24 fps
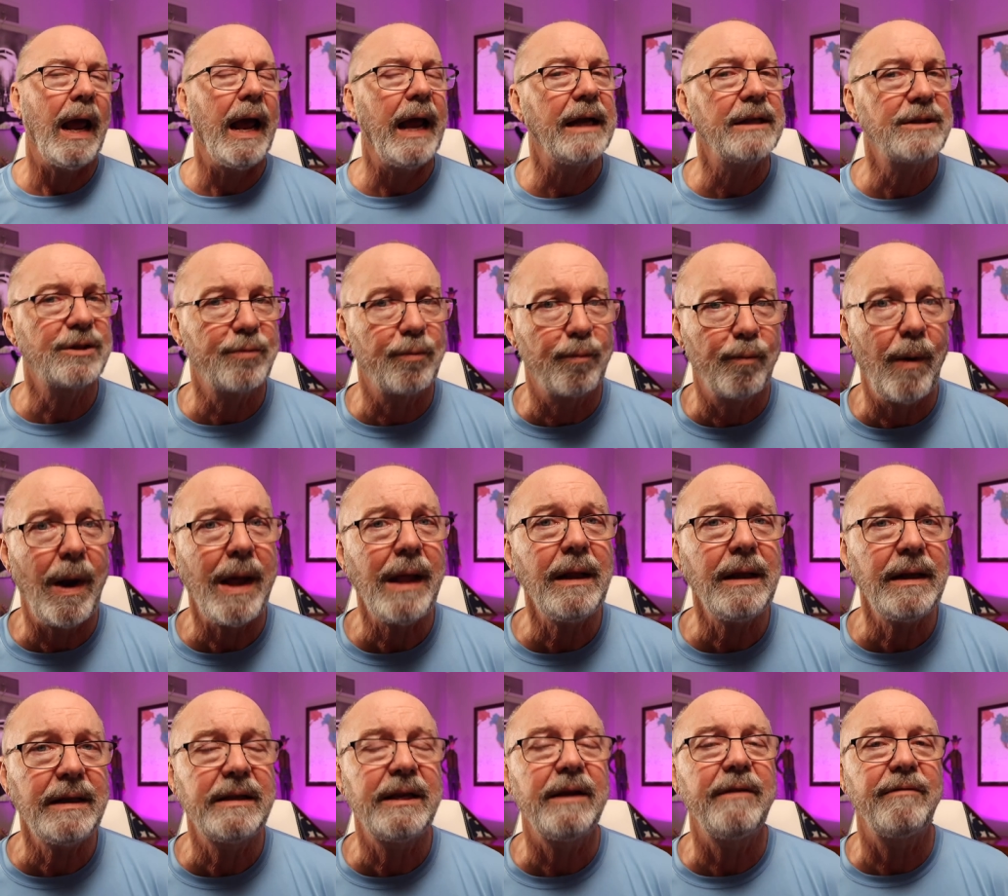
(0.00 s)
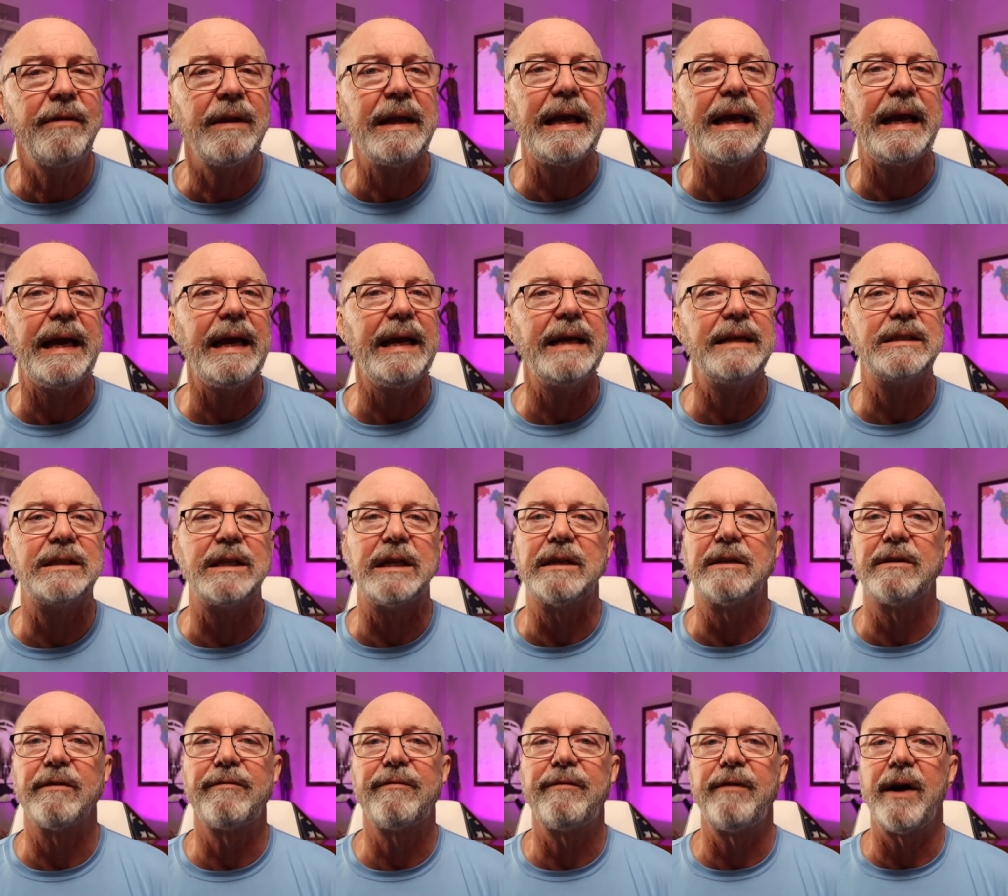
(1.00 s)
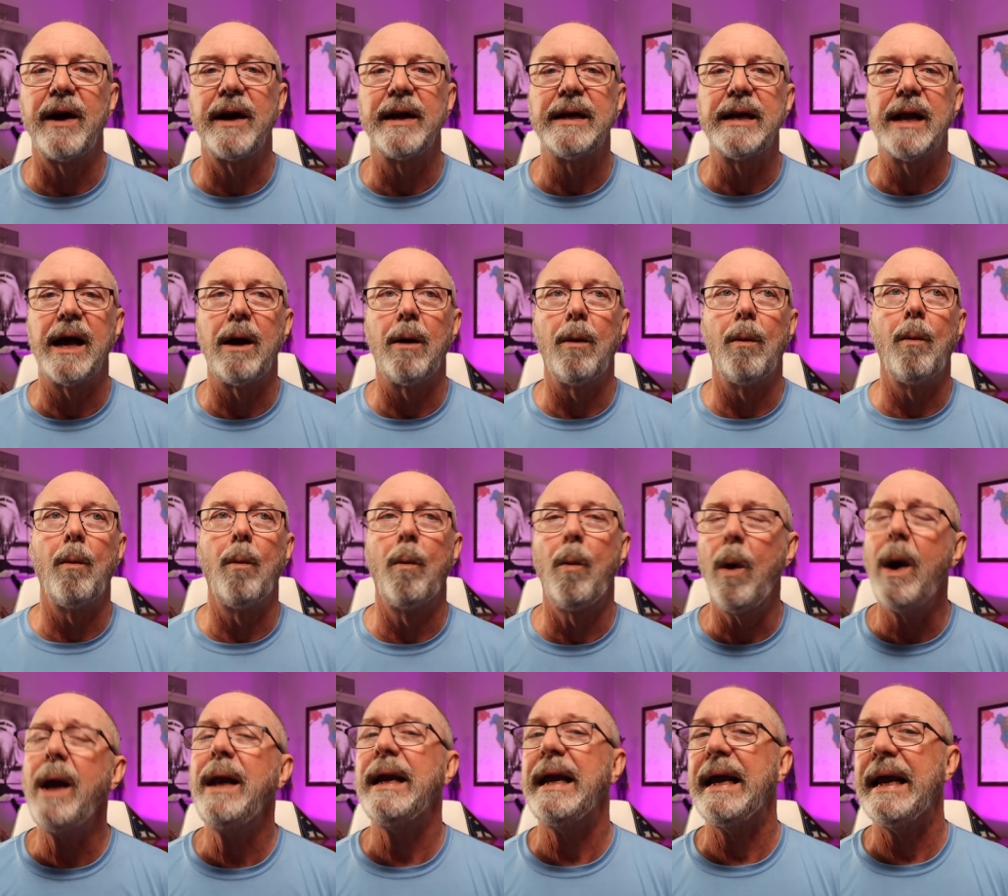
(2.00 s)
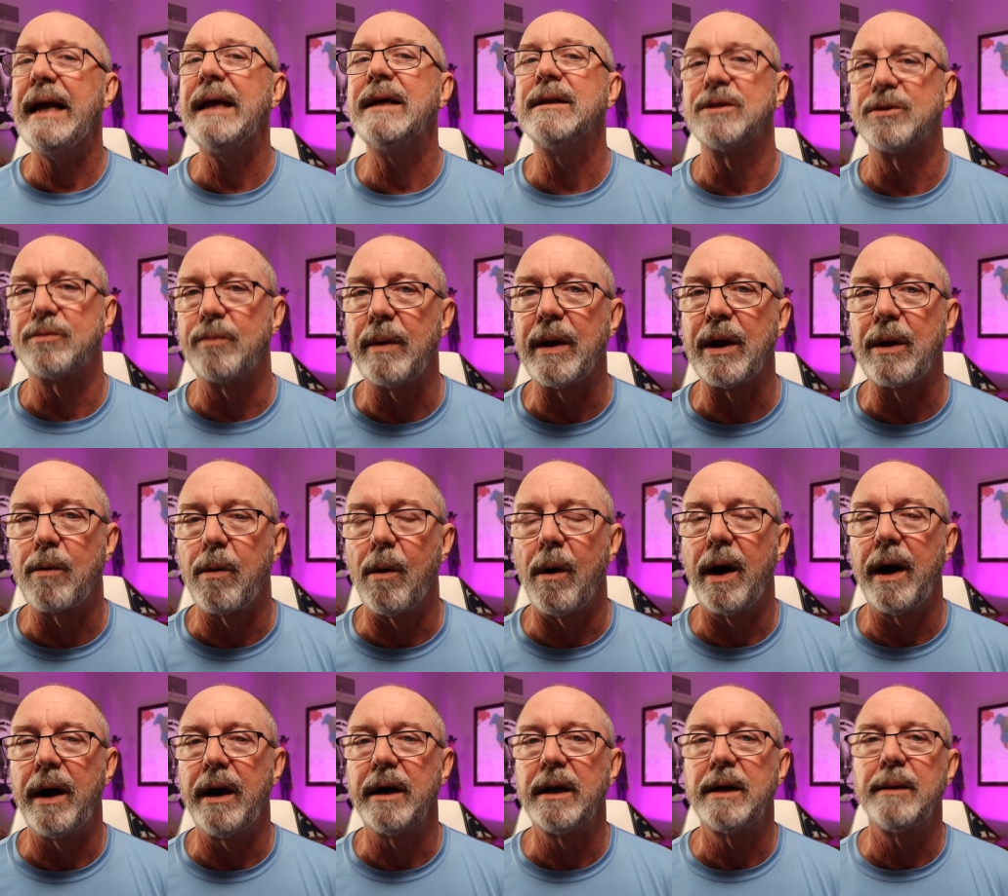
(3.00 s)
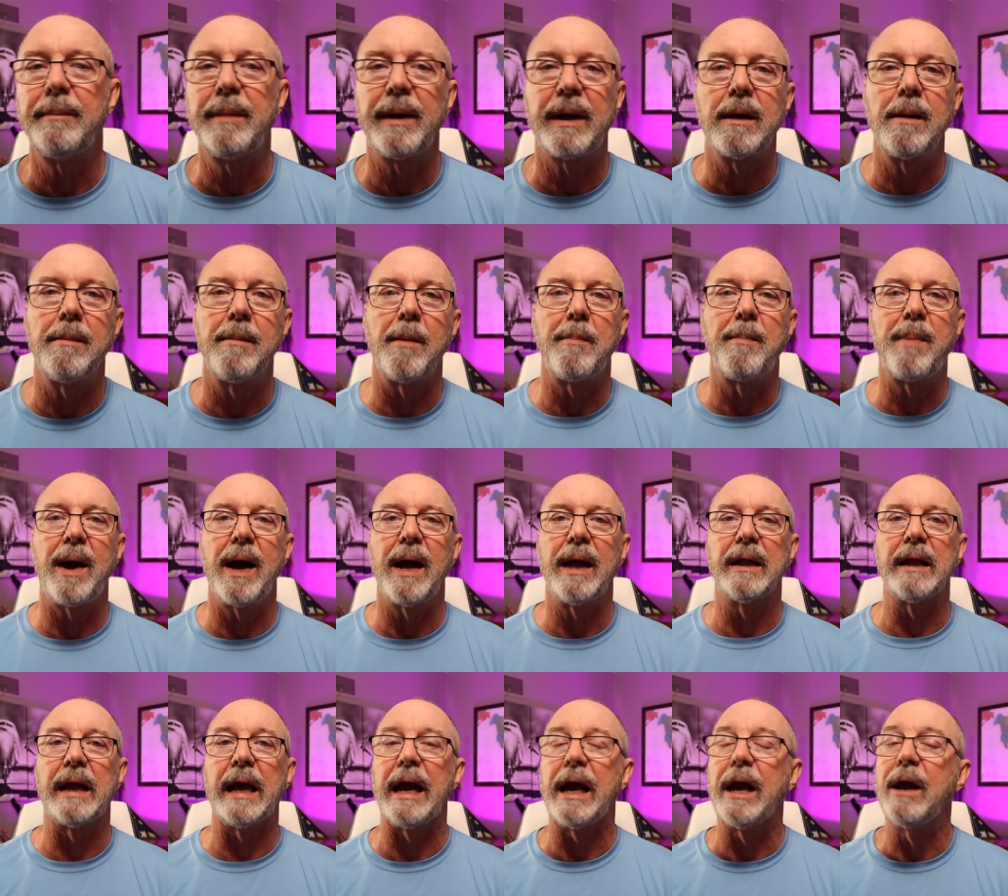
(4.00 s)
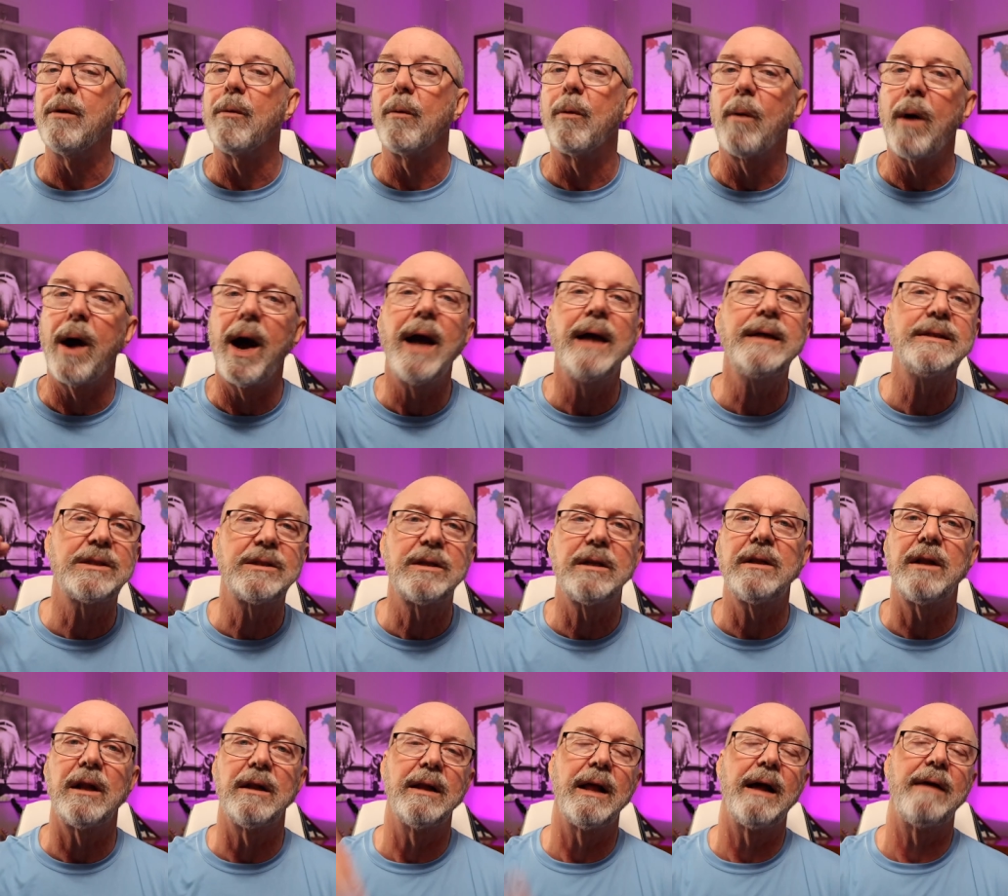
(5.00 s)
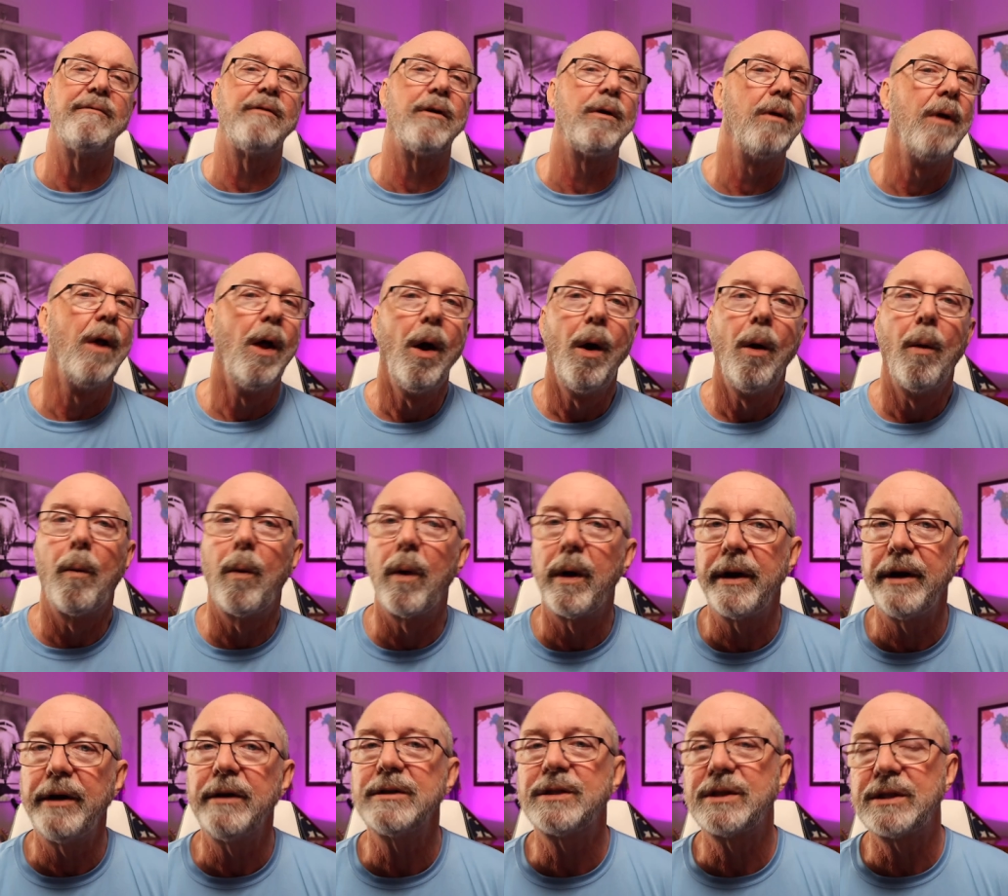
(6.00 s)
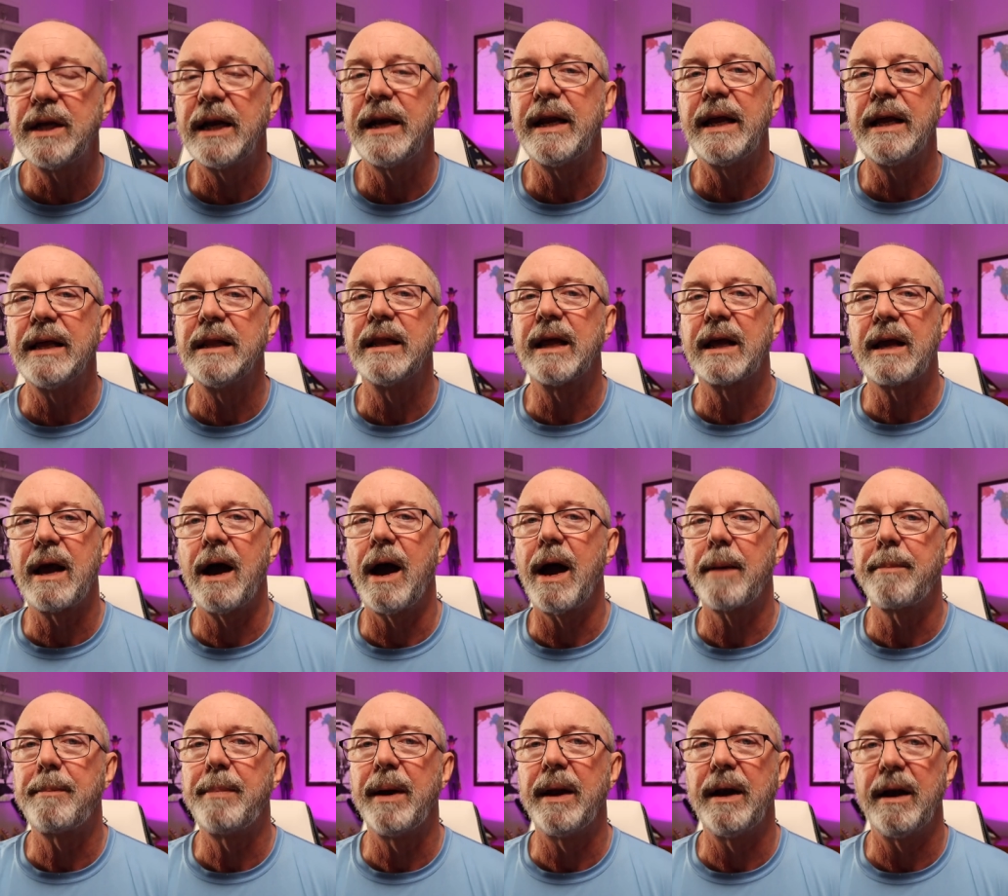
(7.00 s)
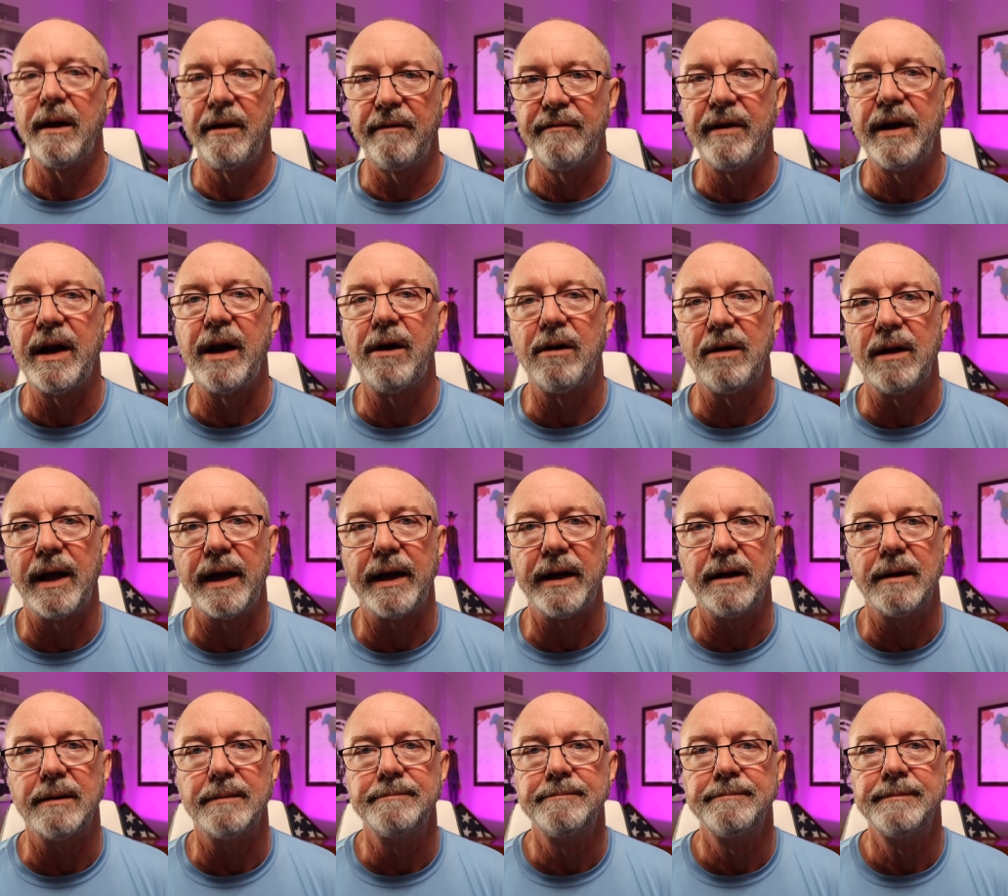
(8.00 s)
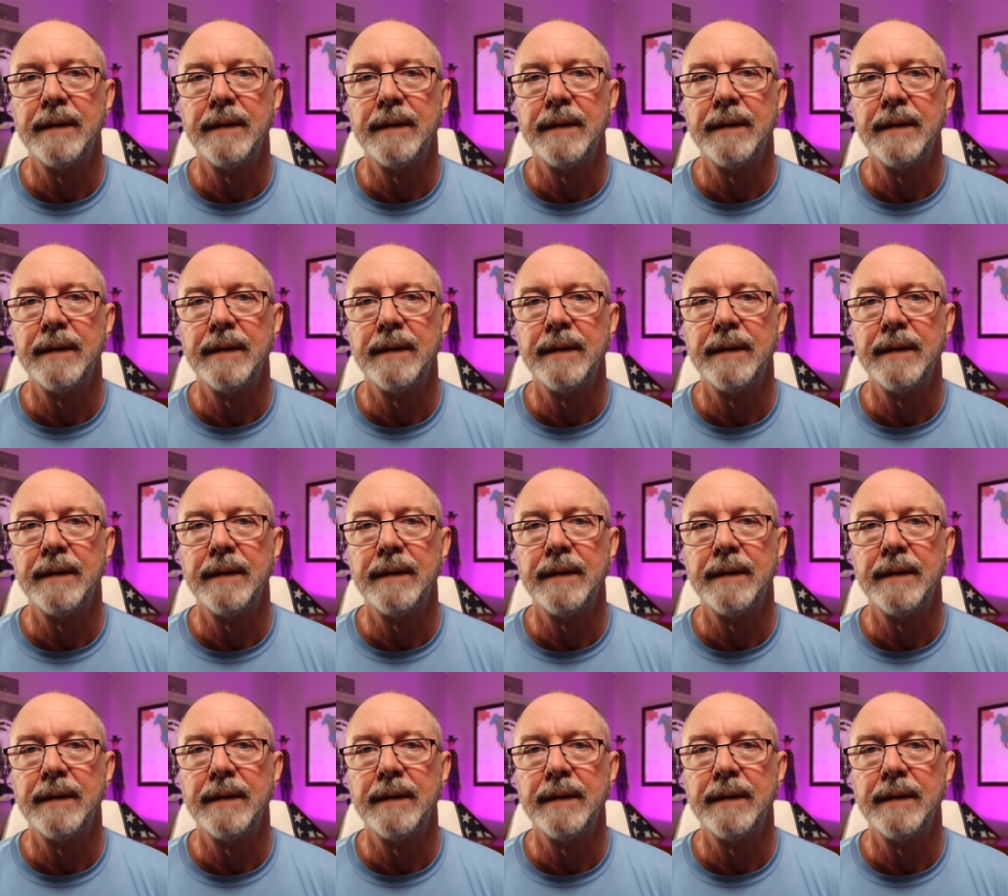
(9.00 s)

it's relatively easy to find out what is required to become a pilot and rise to the level where you're sitting in the cockpit of an airliner.